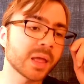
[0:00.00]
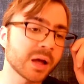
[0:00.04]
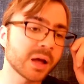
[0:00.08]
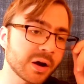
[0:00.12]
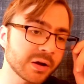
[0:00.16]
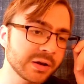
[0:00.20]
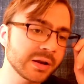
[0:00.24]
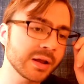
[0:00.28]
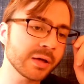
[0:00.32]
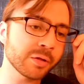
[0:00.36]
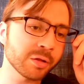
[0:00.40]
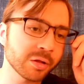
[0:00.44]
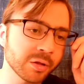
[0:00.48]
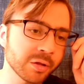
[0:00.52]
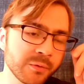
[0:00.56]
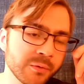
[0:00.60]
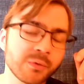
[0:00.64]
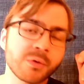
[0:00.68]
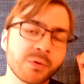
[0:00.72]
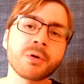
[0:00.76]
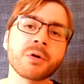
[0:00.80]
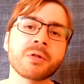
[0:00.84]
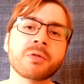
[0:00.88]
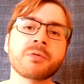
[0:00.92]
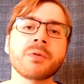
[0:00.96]
Unless, of
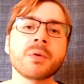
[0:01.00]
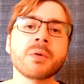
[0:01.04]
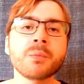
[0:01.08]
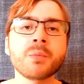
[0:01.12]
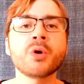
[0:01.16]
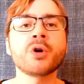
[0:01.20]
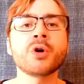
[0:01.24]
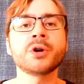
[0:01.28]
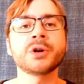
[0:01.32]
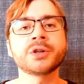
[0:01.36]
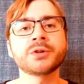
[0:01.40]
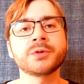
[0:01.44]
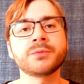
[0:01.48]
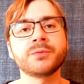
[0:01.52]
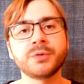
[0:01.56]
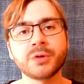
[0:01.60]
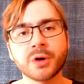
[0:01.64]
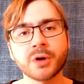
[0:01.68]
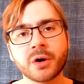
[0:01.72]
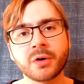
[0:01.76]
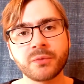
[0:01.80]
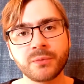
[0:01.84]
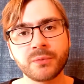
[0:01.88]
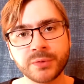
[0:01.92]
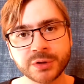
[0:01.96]
course, we merge with
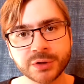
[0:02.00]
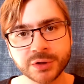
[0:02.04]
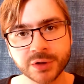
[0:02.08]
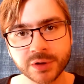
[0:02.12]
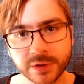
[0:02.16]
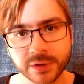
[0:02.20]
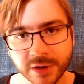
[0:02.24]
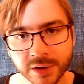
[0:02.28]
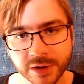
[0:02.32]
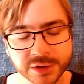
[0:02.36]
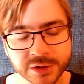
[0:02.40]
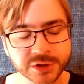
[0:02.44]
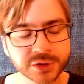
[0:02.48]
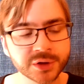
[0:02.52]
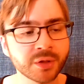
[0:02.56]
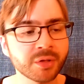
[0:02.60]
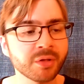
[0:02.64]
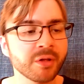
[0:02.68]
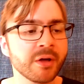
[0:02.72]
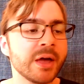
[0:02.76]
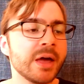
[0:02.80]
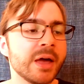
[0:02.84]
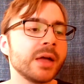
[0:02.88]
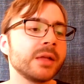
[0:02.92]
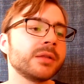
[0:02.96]
artificial intelligence.
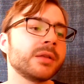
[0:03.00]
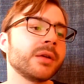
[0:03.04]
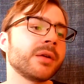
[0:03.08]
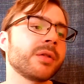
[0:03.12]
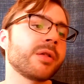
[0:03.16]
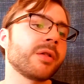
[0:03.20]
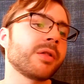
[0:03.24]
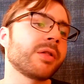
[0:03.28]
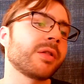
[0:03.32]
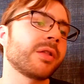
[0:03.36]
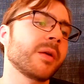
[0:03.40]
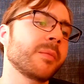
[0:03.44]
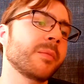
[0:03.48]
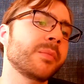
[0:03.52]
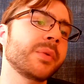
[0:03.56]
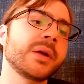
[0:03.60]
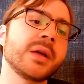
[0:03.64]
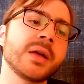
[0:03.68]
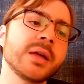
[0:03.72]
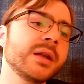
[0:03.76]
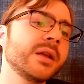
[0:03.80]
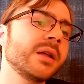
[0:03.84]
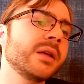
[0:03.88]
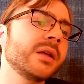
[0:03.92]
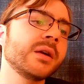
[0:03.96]
This is the
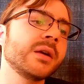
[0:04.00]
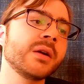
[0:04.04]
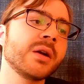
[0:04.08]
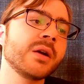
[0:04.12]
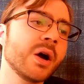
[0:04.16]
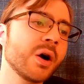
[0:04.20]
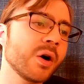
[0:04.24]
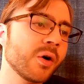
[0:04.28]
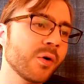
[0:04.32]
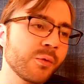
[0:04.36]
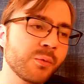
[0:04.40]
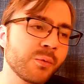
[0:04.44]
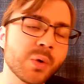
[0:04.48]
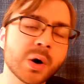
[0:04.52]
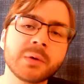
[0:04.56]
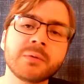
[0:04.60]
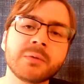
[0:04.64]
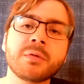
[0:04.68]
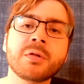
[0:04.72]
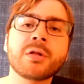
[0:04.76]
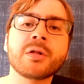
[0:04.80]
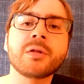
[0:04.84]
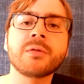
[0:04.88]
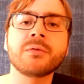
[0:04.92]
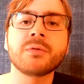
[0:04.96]
beginning of what
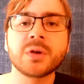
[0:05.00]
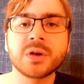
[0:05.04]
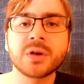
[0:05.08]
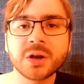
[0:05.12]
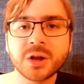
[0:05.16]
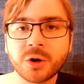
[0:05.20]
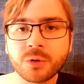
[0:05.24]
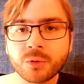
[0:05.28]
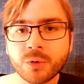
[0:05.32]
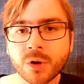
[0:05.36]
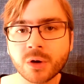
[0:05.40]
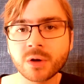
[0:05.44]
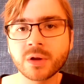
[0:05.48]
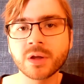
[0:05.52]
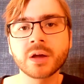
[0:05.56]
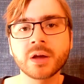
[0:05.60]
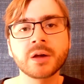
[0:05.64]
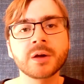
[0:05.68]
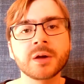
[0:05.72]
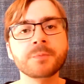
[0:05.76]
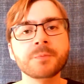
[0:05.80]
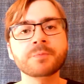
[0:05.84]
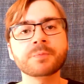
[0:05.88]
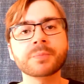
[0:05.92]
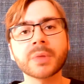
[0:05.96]
we see with Neuralink.
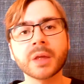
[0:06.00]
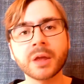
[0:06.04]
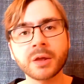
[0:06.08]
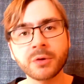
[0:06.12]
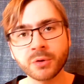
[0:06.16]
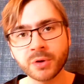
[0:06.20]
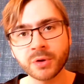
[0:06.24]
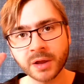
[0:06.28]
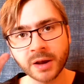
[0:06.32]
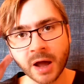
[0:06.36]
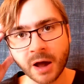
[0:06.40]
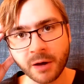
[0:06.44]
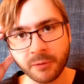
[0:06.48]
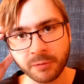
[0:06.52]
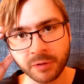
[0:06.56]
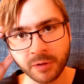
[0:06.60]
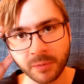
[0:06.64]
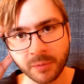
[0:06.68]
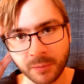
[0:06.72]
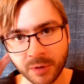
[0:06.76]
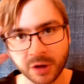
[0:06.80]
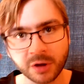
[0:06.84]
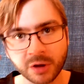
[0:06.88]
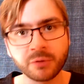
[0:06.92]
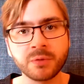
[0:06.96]
You can have
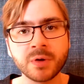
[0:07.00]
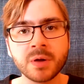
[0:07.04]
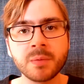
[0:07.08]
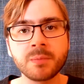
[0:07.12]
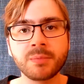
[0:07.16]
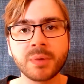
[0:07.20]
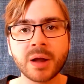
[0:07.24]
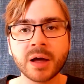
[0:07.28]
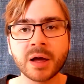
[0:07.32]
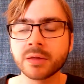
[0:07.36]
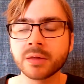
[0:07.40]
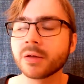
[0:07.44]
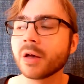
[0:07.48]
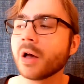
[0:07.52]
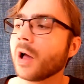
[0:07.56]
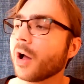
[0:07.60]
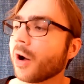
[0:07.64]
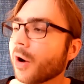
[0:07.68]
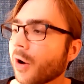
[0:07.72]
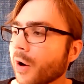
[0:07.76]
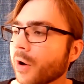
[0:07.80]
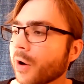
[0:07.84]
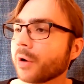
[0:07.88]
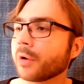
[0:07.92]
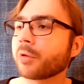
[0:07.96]
some kind of implant,
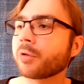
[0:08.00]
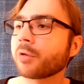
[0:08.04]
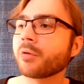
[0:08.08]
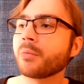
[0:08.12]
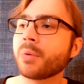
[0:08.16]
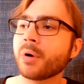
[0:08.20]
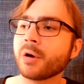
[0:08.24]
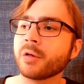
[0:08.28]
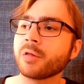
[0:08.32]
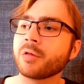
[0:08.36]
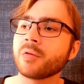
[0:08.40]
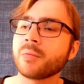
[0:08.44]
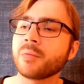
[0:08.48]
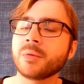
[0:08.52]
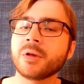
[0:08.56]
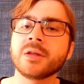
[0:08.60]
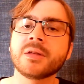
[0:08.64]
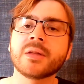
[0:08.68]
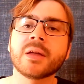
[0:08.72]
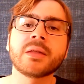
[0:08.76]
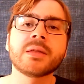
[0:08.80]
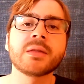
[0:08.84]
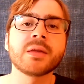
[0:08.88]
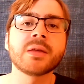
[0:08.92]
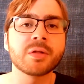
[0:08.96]
also possibly
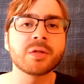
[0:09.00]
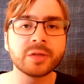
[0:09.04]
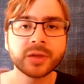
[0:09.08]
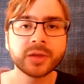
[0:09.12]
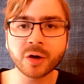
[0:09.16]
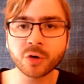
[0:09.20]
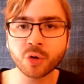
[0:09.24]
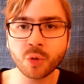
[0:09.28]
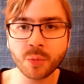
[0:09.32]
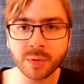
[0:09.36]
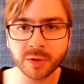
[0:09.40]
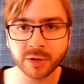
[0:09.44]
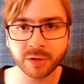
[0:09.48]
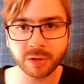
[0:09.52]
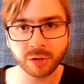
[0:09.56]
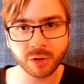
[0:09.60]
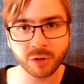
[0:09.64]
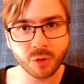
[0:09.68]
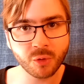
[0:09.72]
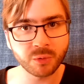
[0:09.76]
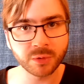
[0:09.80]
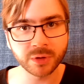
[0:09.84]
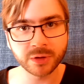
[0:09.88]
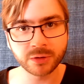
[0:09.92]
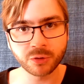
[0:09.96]
that these nanobots
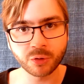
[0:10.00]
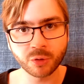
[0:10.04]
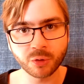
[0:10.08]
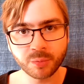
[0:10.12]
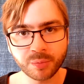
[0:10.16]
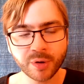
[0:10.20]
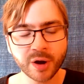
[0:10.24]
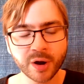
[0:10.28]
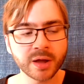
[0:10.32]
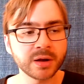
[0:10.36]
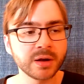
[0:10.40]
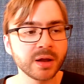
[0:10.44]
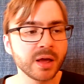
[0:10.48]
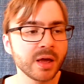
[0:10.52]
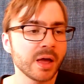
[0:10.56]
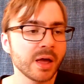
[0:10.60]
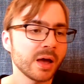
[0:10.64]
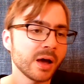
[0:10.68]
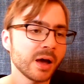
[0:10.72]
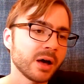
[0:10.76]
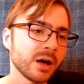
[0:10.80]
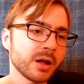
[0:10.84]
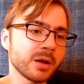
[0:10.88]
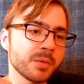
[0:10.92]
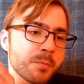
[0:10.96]
go into your brain
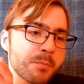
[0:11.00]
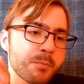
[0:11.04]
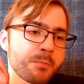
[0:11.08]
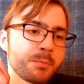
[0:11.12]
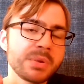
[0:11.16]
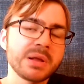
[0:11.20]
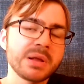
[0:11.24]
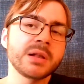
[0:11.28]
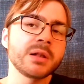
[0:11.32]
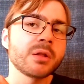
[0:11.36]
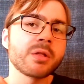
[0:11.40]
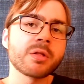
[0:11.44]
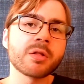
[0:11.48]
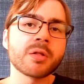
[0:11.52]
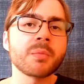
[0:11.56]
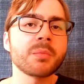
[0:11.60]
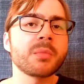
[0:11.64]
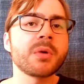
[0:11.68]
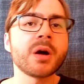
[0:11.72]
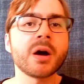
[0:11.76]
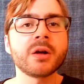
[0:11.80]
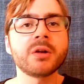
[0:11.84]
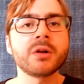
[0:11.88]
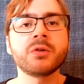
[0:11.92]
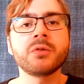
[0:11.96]
and build some
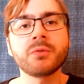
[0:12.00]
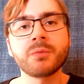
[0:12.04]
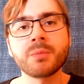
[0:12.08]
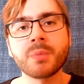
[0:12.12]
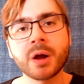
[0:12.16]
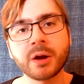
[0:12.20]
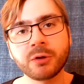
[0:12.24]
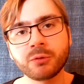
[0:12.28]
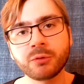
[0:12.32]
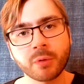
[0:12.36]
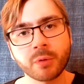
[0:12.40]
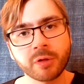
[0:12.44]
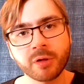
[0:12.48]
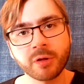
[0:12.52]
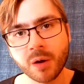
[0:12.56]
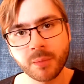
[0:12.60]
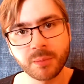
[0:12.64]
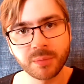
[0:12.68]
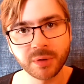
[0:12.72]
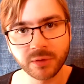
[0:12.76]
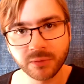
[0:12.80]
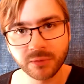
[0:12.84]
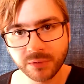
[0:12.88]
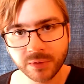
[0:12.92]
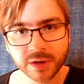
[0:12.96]
kind of
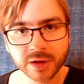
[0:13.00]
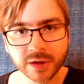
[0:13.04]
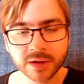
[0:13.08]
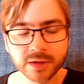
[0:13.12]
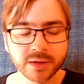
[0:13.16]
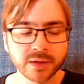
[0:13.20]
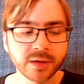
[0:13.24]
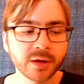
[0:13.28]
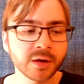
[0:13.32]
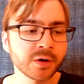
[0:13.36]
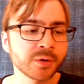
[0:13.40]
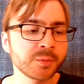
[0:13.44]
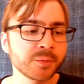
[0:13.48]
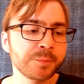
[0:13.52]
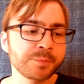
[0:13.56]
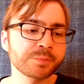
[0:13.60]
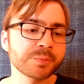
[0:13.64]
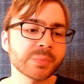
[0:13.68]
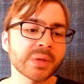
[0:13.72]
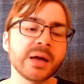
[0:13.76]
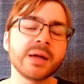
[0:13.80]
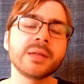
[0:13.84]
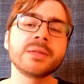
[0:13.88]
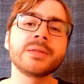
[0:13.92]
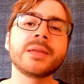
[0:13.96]
microscopic thing in there.
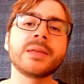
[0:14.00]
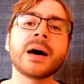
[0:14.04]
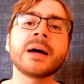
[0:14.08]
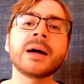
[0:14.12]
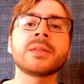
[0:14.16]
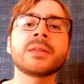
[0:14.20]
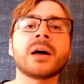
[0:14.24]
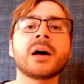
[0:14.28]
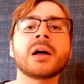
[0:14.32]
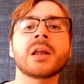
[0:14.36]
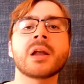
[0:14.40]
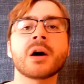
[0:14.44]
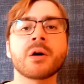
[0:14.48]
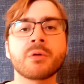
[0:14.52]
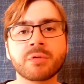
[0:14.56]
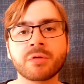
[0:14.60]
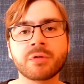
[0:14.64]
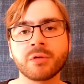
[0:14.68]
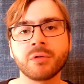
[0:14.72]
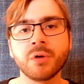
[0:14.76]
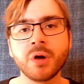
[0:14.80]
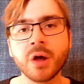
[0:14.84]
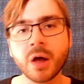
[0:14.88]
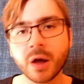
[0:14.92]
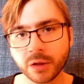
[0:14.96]
And that allows
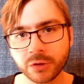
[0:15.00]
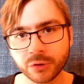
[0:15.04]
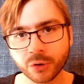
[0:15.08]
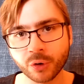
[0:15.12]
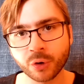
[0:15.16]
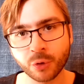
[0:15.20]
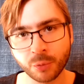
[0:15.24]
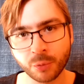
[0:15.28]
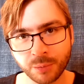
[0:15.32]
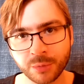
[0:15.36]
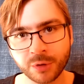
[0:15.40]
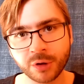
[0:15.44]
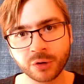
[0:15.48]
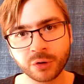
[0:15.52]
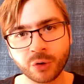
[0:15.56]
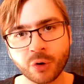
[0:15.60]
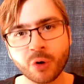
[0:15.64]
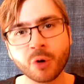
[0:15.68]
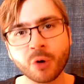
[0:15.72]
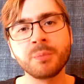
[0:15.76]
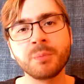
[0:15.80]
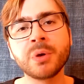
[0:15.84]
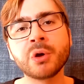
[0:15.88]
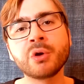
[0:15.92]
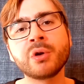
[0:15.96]
you to com
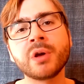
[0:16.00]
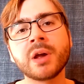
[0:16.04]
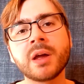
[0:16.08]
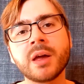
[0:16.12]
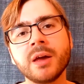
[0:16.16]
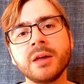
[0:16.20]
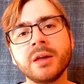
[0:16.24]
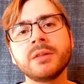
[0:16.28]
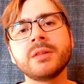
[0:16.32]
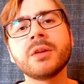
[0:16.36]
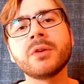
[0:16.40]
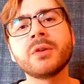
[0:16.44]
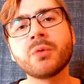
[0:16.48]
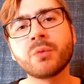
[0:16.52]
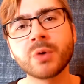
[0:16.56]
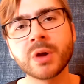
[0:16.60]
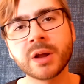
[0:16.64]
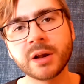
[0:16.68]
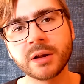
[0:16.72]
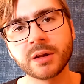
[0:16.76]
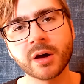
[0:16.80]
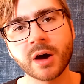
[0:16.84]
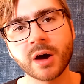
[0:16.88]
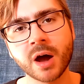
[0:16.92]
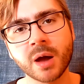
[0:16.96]
communicate in
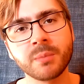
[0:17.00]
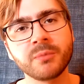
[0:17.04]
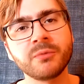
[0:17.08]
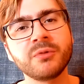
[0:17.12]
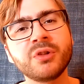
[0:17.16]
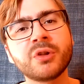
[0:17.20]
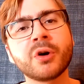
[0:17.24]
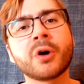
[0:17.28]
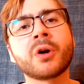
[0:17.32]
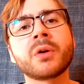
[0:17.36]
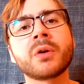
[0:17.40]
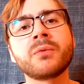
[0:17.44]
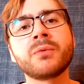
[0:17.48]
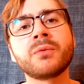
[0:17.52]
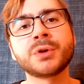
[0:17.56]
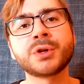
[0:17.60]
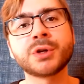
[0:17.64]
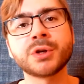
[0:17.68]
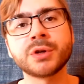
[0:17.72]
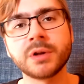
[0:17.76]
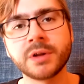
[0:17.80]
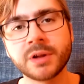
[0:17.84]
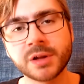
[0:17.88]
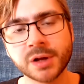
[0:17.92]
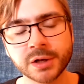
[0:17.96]
real time with
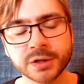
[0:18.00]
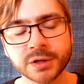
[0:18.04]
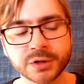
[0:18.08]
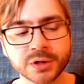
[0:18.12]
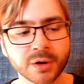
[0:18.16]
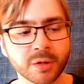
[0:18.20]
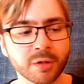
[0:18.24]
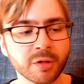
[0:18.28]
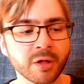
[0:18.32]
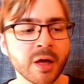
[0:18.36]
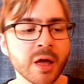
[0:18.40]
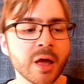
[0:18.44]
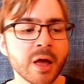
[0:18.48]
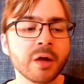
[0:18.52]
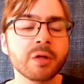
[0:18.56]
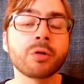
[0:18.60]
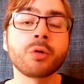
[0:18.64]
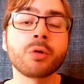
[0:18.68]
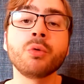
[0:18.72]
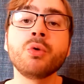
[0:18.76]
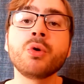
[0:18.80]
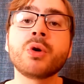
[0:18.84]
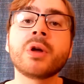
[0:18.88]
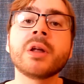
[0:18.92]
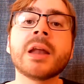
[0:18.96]
artificial intelligence. So
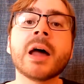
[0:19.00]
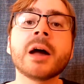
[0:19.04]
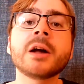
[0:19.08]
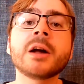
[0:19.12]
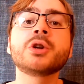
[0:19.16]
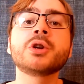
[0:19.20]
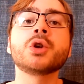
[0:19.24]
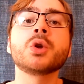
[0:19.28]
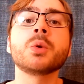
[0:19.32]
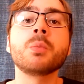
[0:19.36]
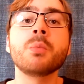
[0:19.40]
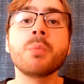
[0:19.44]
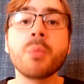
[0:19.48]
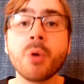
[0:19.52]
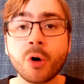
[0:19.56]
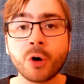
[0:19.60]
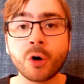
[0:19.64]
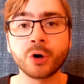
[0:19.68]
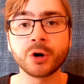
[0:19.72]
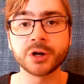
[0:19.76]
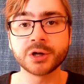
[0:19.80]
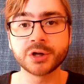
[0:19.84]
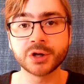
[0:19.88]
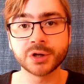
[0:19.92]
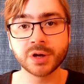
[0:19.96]
you can actually
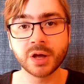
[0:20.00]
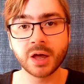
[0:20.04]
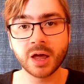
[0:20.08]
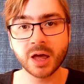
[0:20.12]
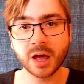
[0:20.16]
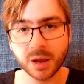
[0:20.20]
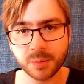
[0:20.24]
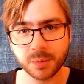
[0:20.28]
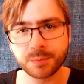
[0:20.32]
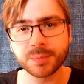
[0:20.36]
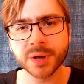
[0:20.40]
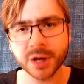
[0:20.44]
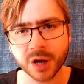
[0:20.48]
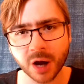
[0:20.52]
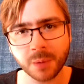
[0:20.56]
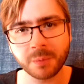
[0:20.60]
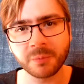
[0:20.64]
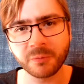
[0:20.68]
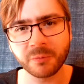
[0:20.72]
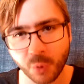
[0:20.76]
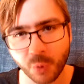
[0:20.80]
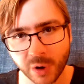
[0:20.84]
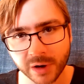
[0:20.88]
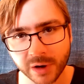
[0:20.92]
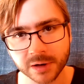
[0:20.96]
merge and
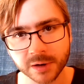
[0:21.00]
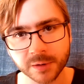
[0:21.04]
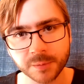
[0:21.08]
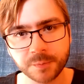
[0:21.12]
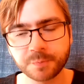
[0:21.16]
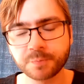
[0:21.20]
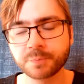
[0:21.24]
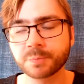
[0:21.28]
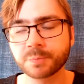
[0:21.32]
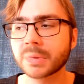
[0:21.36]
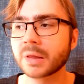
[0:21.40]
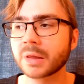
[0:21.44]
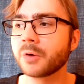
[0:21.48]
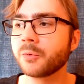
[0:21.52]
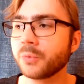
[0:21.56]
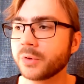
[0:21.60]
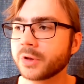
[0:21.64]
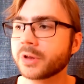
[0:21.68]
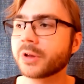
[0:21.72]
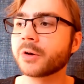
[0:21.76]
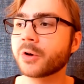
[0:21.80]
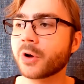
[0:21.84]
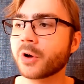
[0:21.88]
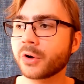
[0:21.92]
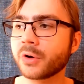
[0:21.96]
become one with
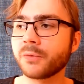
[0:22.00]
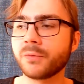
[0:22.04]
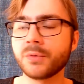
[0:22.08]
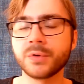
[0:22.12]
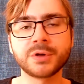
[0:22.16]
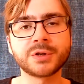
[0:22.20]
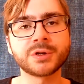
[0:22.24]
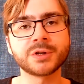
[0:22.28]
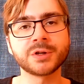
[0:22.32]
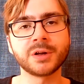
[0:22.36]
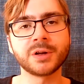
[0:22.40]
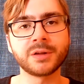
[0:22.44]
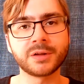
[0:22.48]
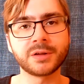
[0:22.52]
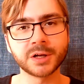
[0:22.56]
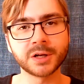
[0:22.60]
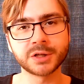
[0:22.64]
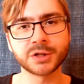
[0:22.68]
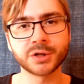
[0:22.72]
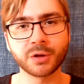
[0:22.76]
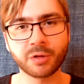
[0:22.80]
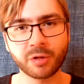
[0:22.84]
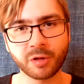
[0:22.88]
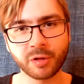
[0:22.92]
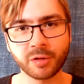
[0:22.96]
an artificial
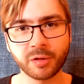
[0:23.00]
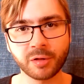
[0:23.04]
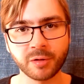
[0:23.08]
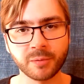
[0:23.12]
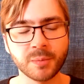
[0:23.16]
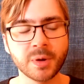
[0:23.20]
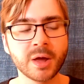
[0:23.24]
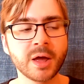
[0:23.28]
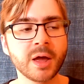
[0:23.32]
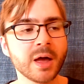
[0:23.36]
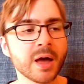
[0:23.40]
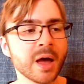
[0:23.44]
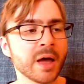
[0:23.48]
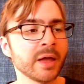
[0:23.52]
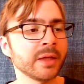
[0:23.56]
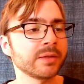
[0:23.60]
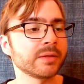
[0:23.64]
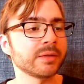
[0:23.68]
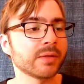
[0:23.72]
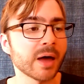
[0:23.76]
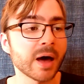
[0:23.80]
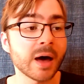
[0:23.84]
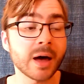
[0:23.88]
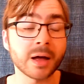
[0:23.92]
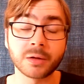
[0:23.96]
intelligence system. And
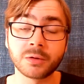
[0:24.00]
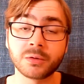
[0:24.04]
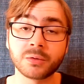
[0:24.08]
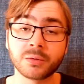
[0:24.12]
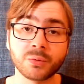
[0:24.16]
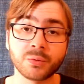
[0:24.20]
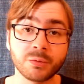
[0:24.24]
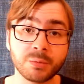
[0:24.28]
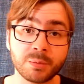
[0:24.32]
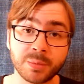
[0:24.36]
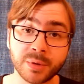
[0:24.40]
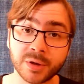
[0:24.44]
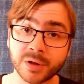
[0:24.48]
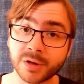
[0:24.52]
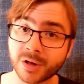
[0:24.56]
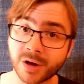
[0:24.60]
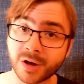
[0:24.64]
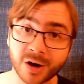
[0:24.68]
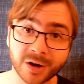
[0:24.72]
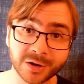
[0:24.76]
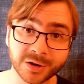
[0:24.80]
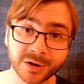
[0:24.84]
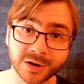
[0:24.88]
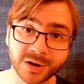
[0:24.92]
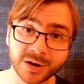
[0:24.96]
that would be
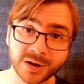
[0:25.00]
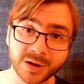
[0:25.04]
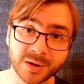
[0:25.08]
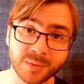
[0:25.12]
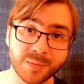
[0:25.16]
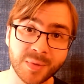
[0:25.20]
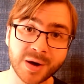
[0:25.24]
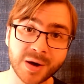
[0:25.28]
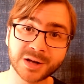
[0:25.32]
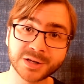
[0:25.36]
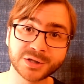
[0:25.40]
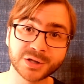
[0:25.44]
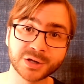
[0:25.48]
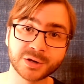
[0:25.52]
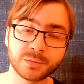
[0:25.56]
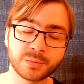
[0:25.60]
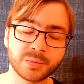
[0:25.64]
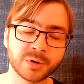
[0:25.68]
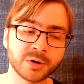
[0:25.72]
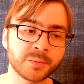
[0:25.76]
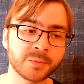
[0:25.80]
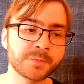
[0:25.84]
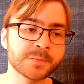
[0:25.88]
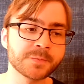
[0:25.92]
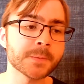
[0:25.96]

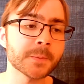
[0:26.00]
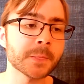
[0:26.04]
unimaginable.